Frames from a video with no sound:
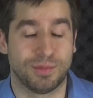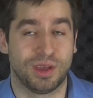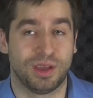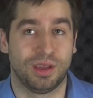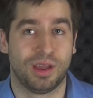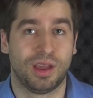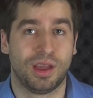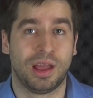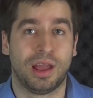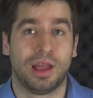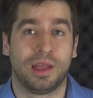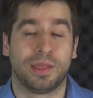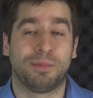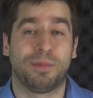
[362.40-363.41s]
me,
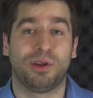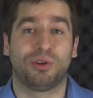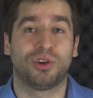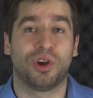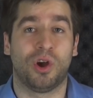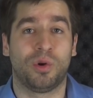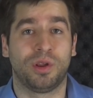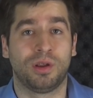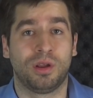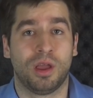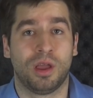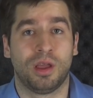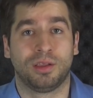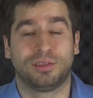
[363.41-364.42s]
that Michael
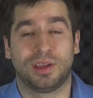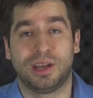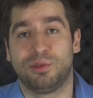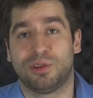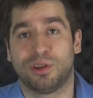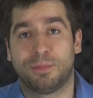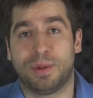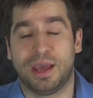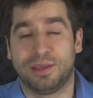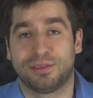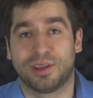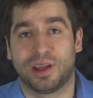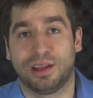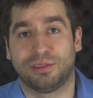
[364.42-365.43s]
Cohen said he was going to pay
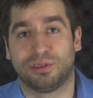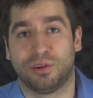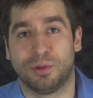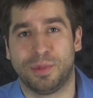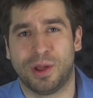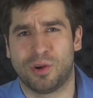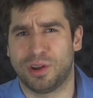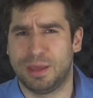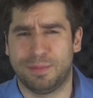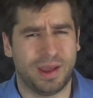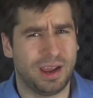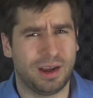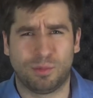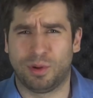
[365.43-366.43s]
this guy a certain amount. He
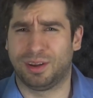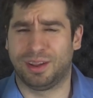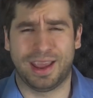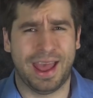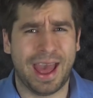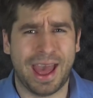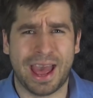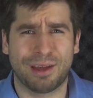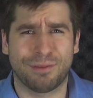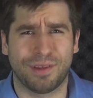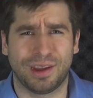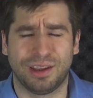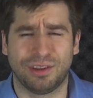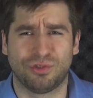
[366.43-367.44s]
paid him, what, like
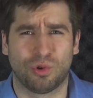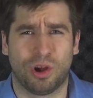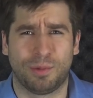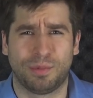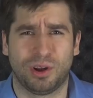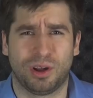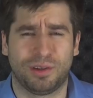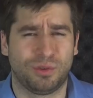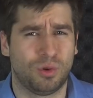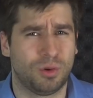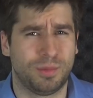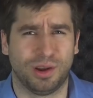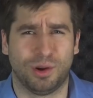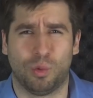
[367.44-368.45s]
half, and he dropped it off
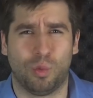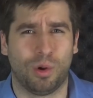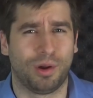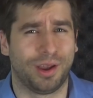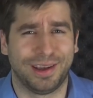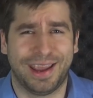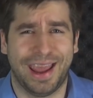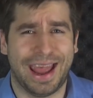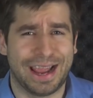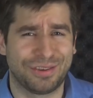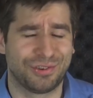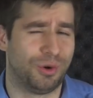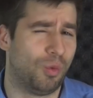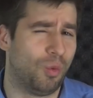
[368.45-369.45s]
to him in
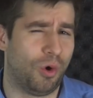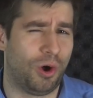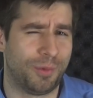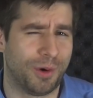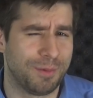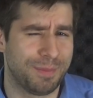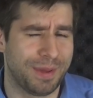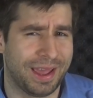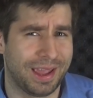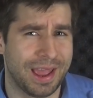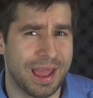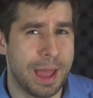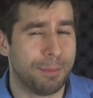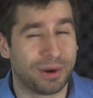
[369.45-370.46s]
cash in a Walmart
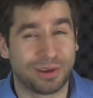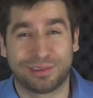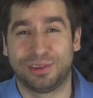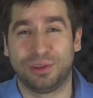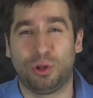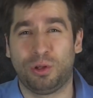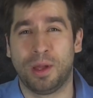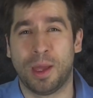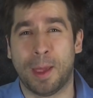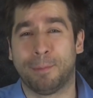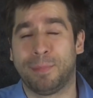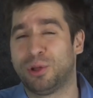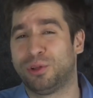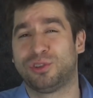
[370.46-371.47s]
bag, but still
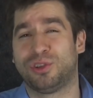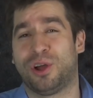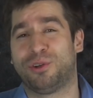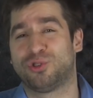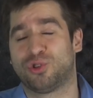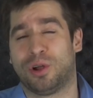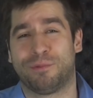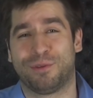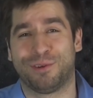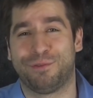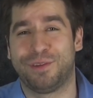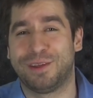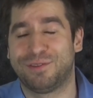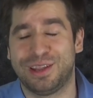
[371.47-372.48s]
billed Donald Trump for
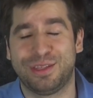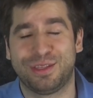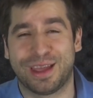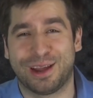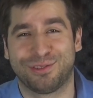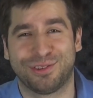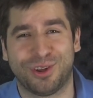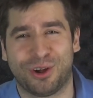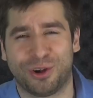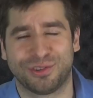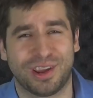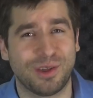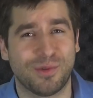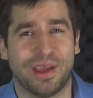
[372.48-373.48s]

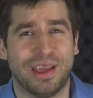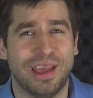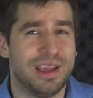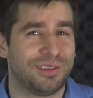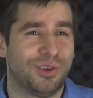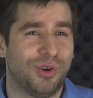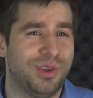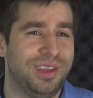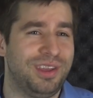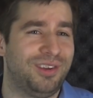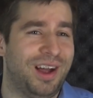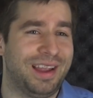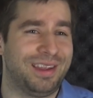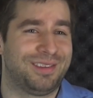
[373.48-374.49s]
$50,000 anyway. So he
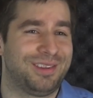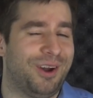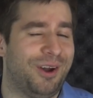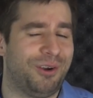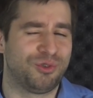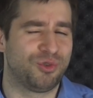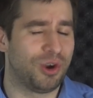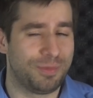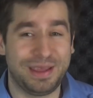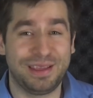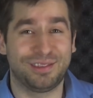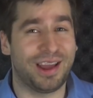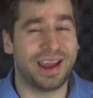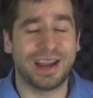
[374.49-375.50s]
lies to Donald Trump.
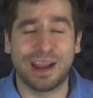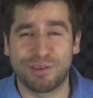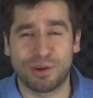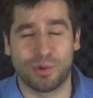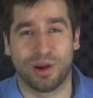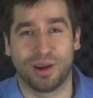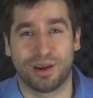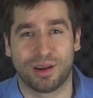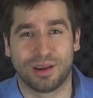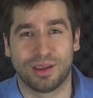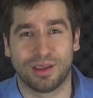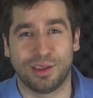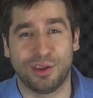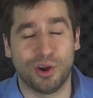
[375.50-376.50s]
He's lying everywhere.
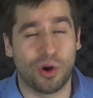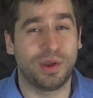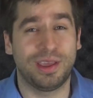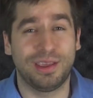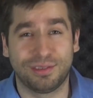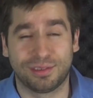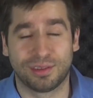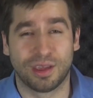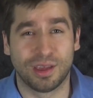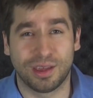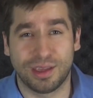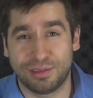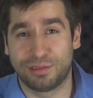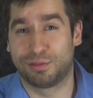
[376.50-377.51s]
You know, he's
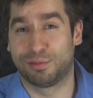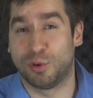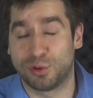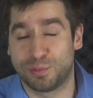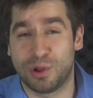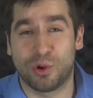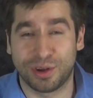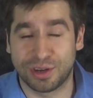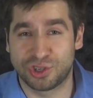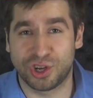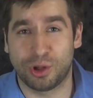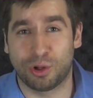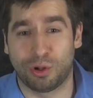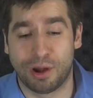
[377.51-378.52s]
supposed to be going to
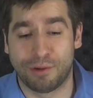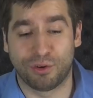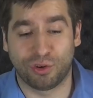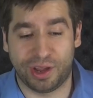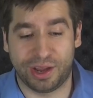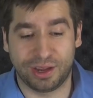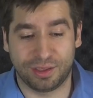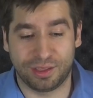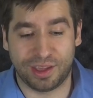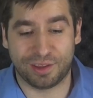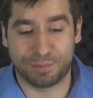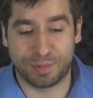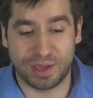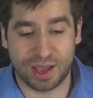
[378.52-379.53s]
jail for lying to the
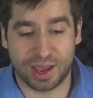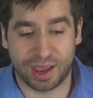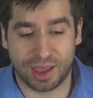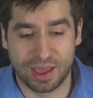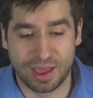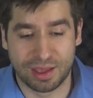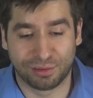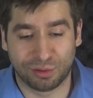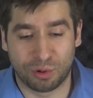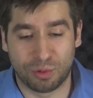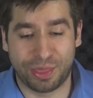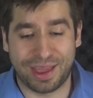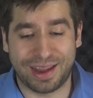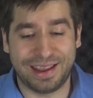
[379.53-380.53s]
FBI.
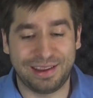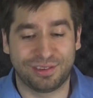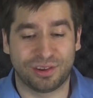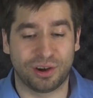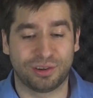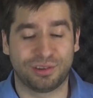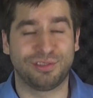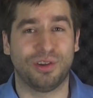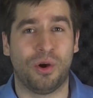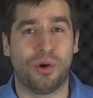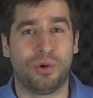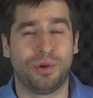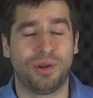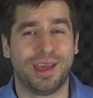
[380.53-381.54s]
So then he starts his
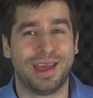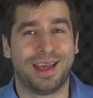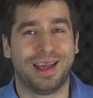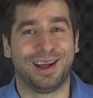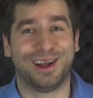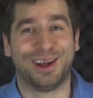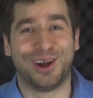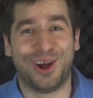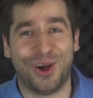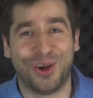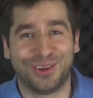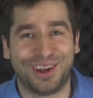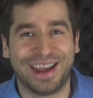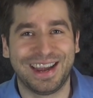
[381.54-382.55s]
own
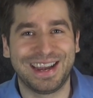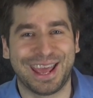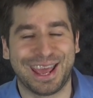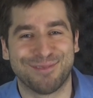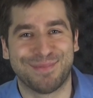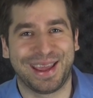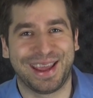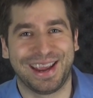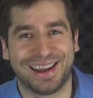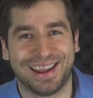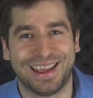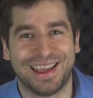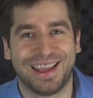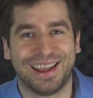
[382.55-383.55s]
online
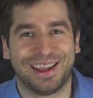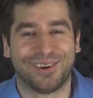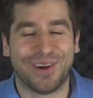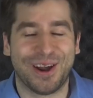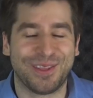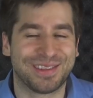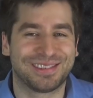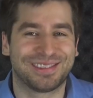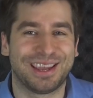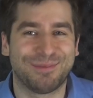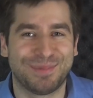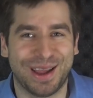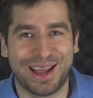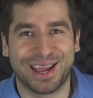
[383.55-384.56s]
campaign around the
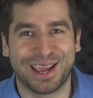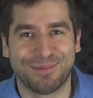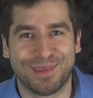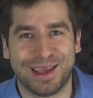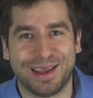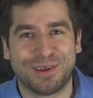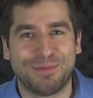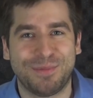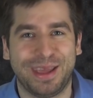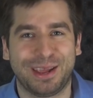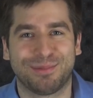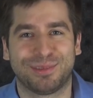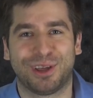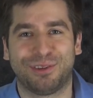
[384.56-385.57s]
same time to
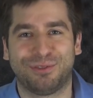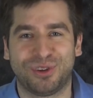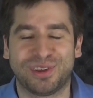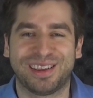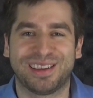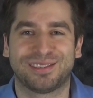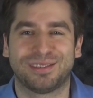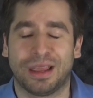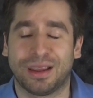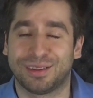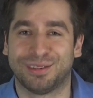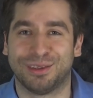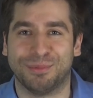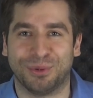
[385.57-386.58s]
make himself look like a
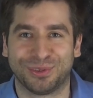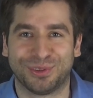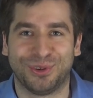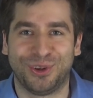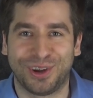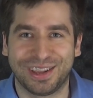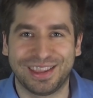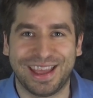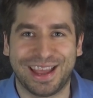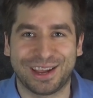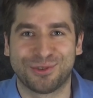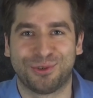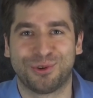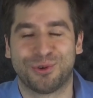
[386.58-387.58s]
sex symbol. So look at the
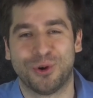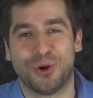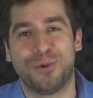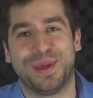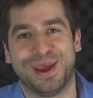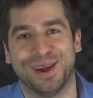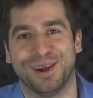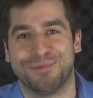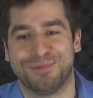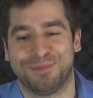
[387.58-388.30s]
actual group here.